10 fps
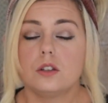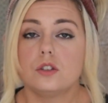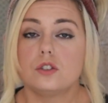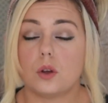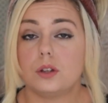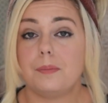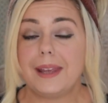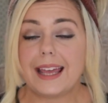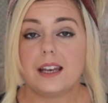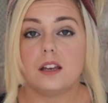So at the
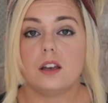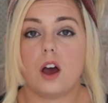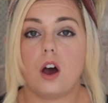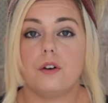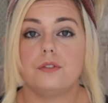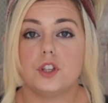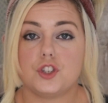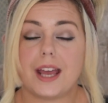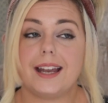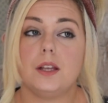beginning of the
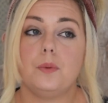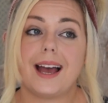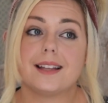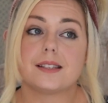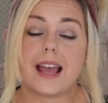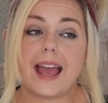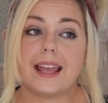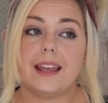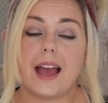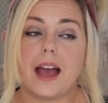journey we had
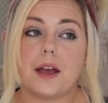a